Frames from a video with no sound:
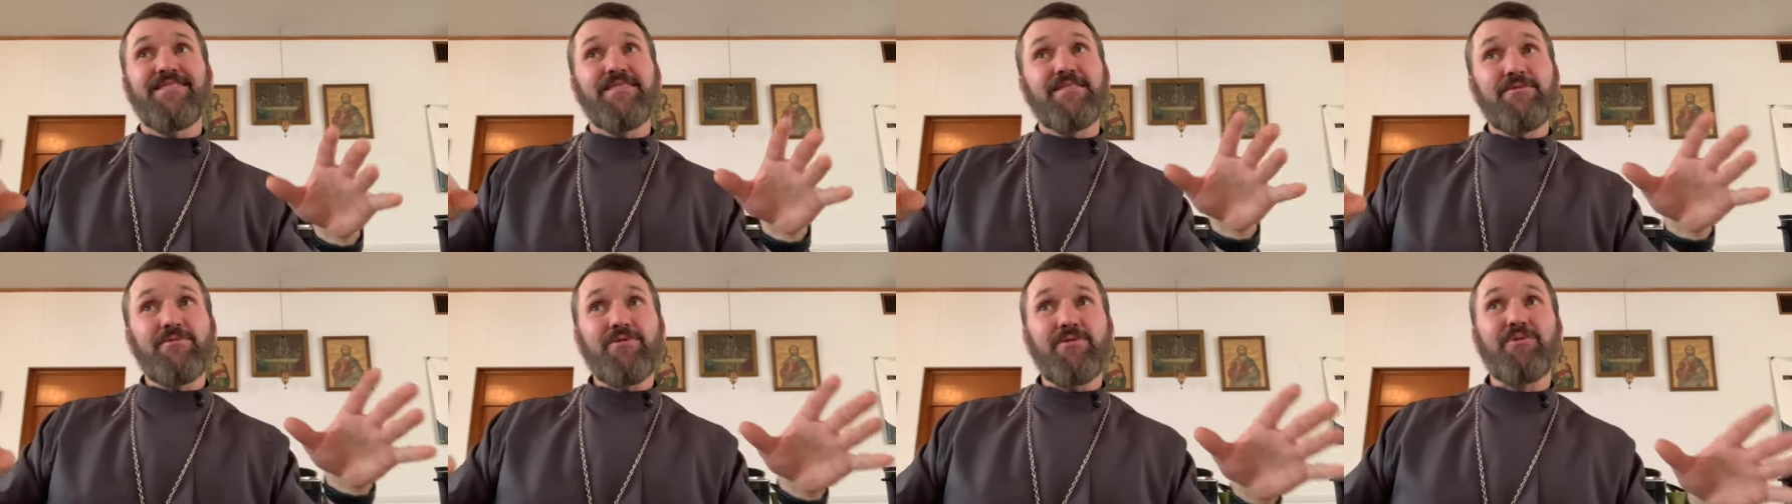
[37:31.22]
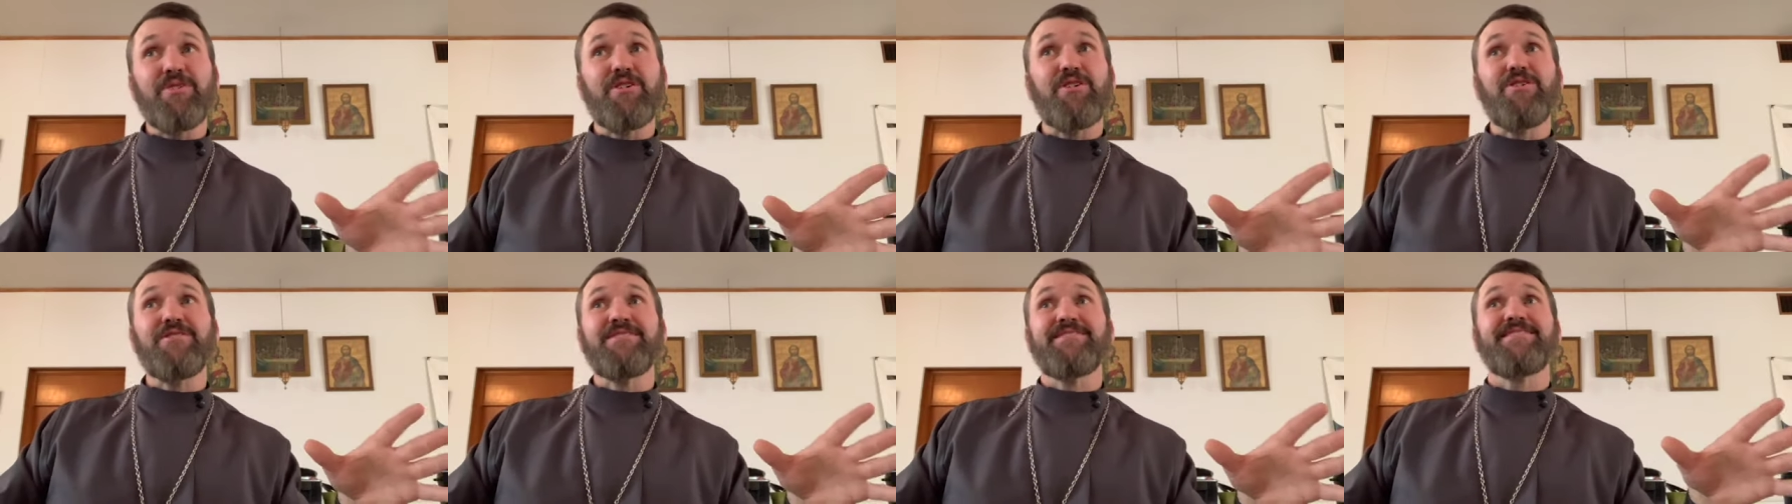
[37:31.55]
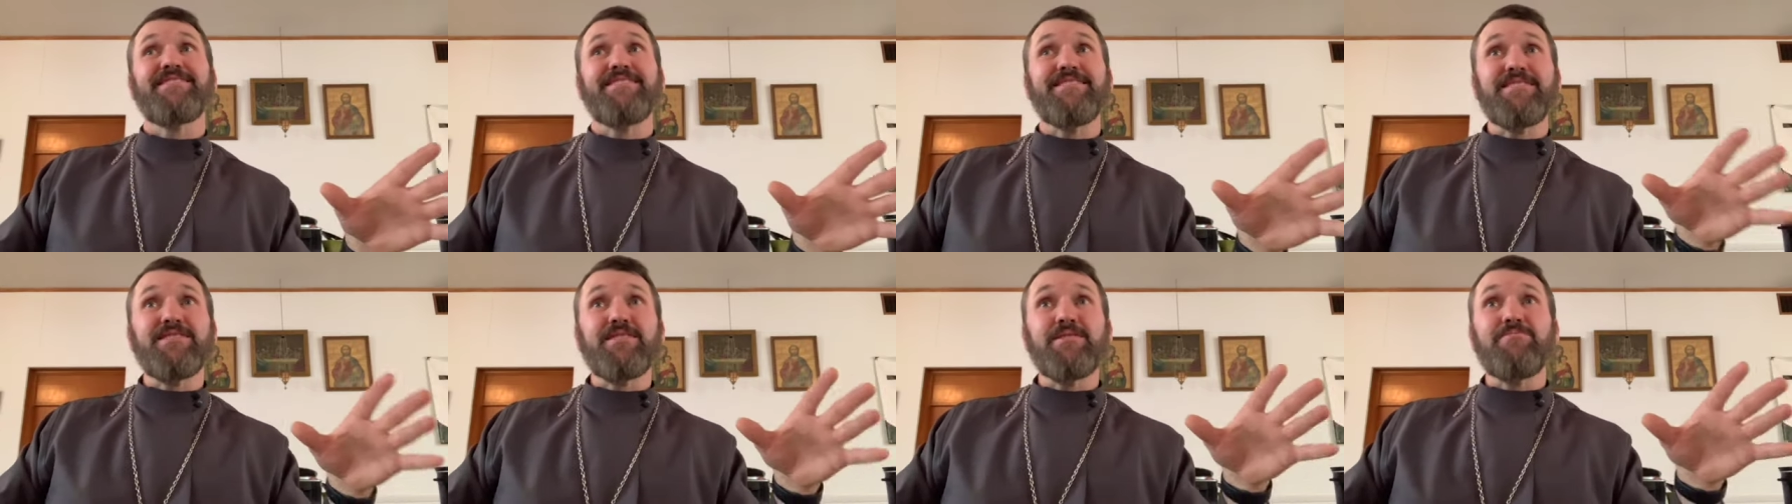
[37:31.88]
what we call
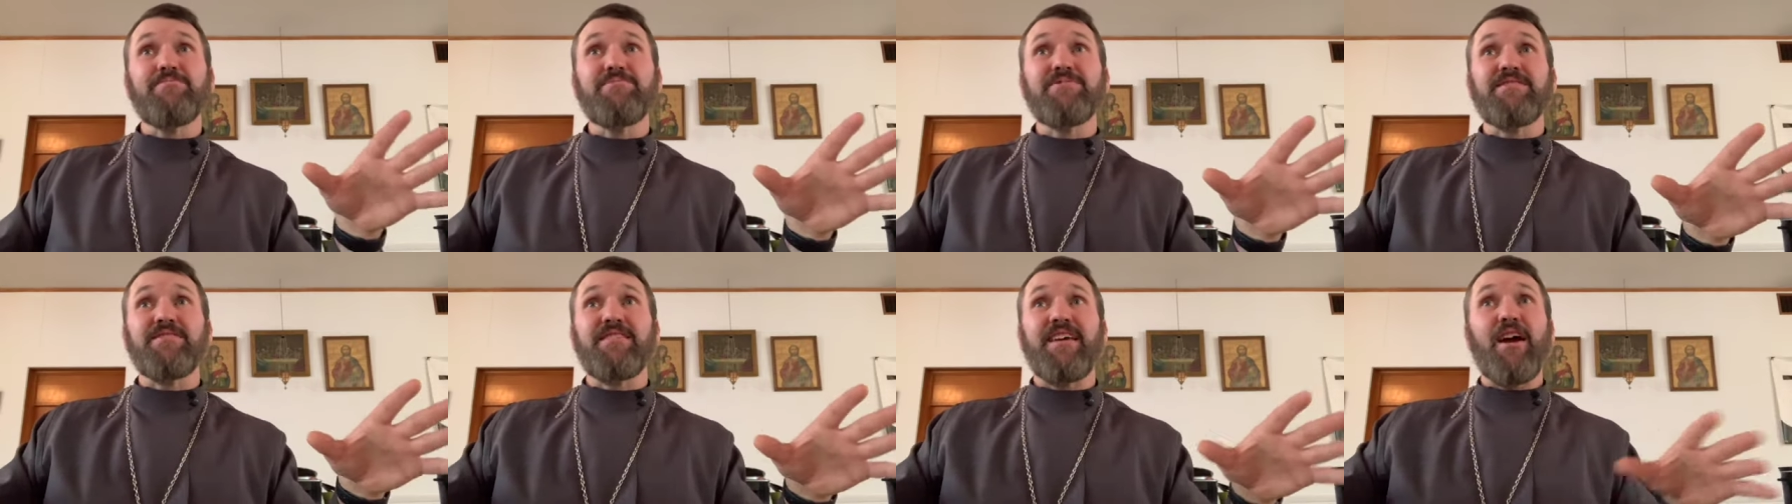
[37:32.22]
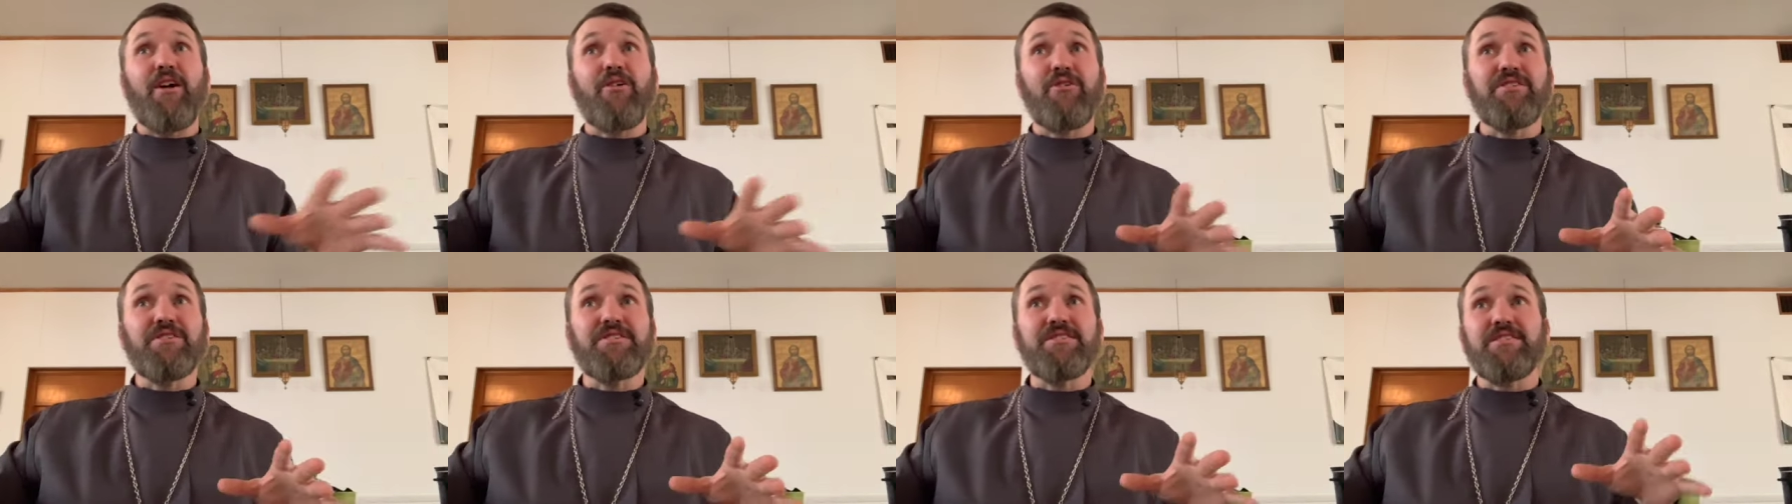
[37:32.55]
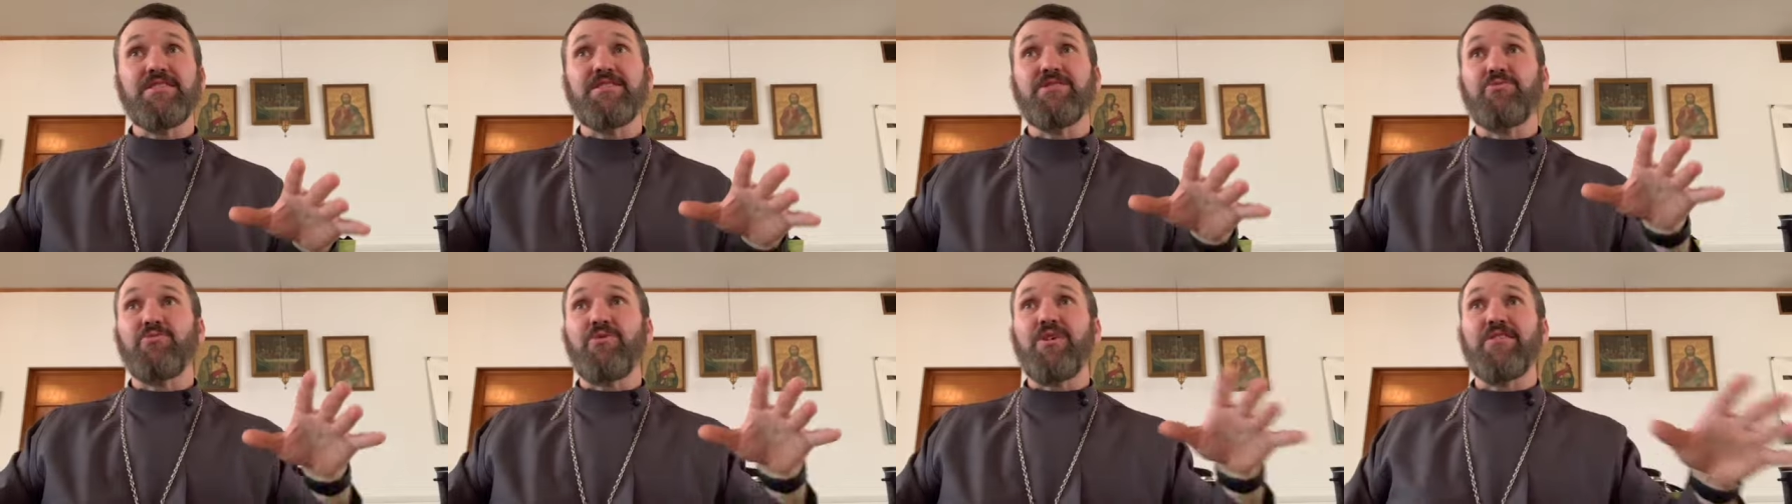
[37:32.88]
schisms and
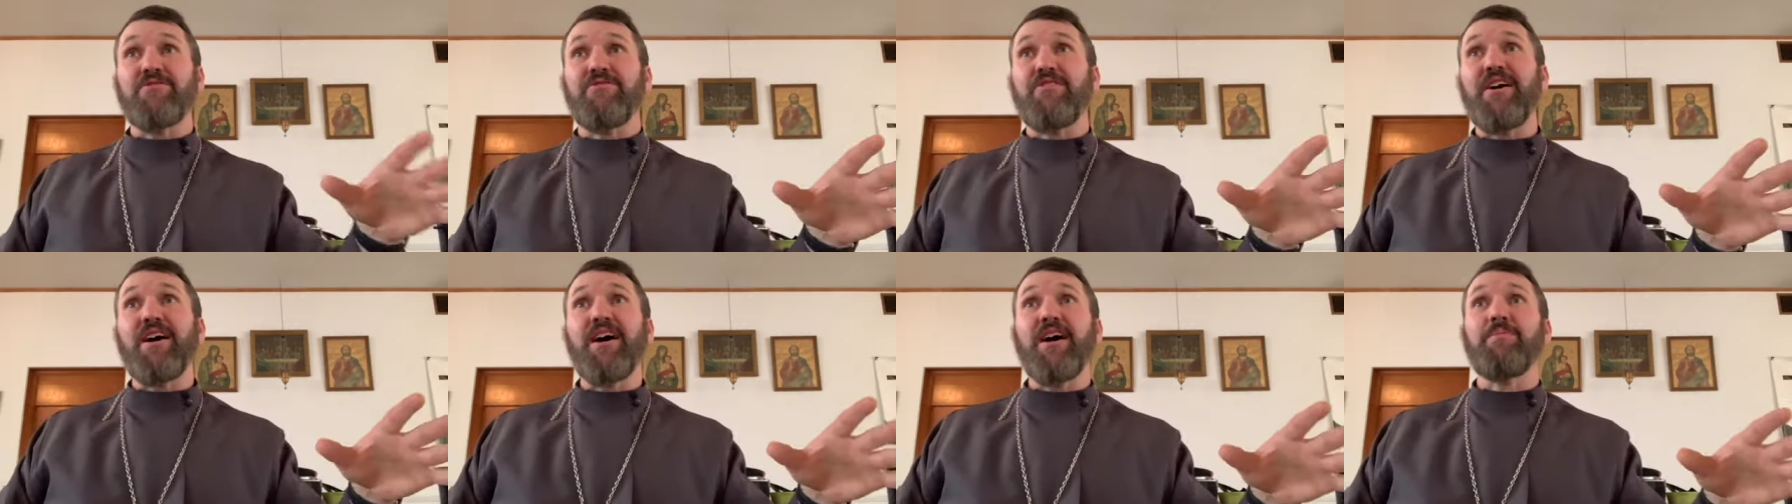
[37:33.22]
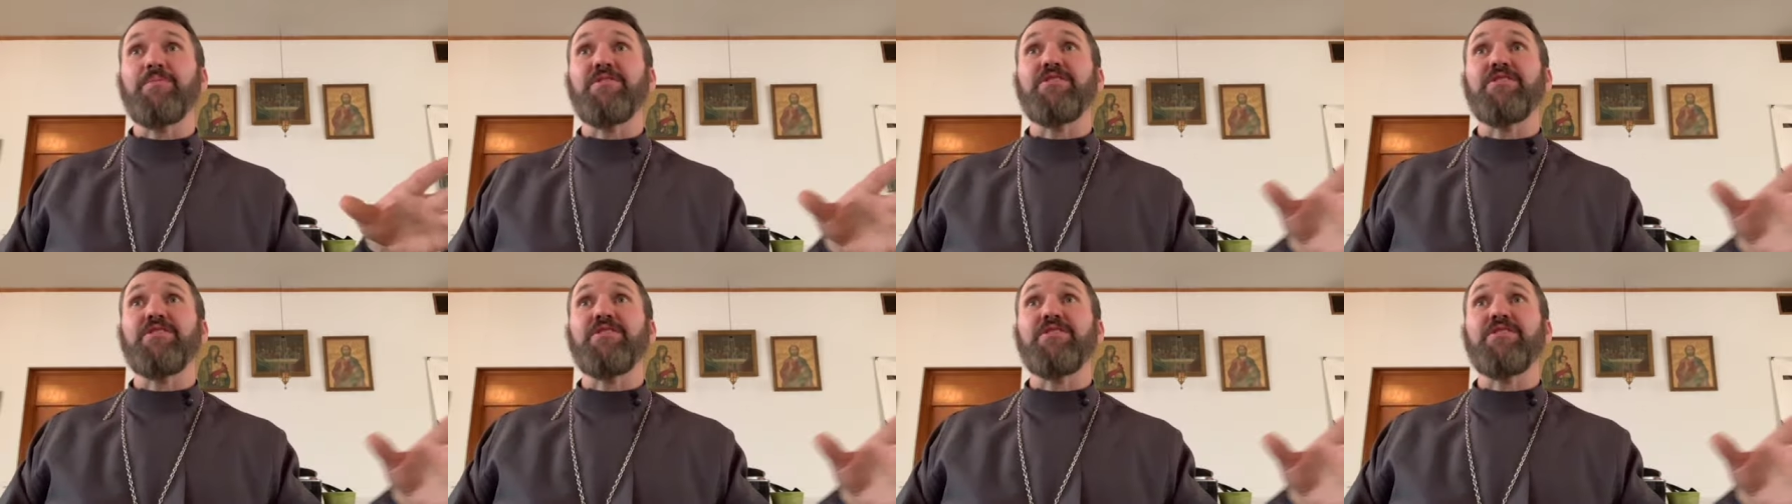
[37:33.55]
heresies throughout time.